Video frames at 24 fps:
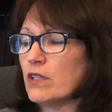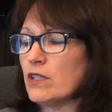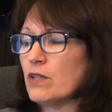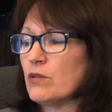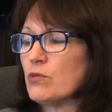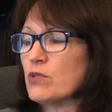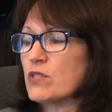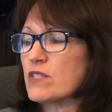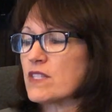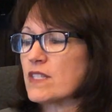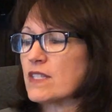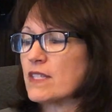It
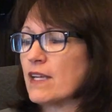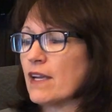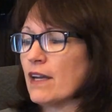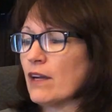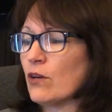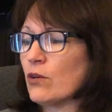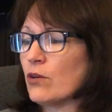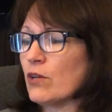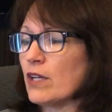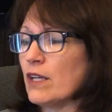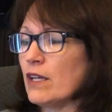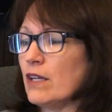was
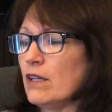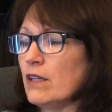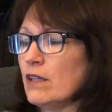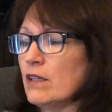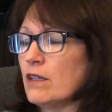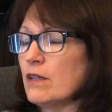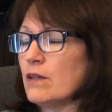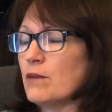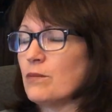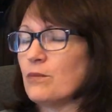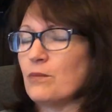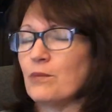scary,
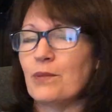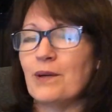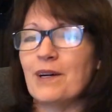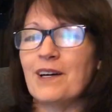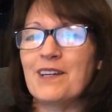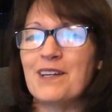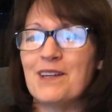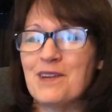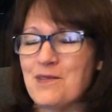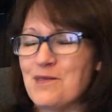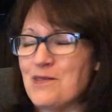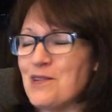
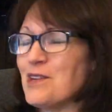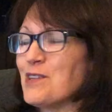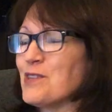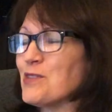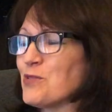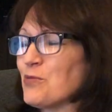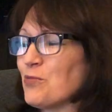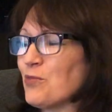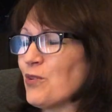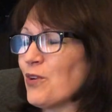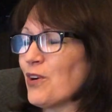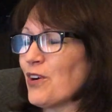but it
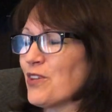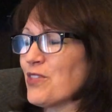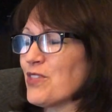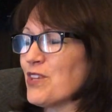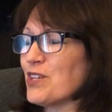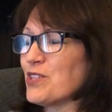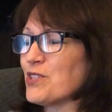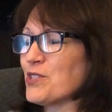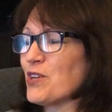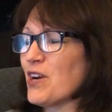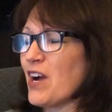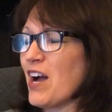was worth
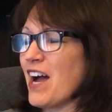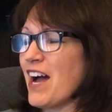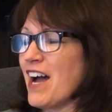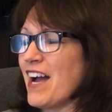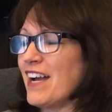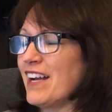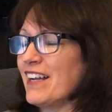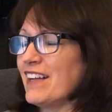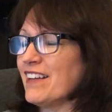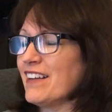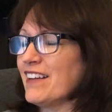a try.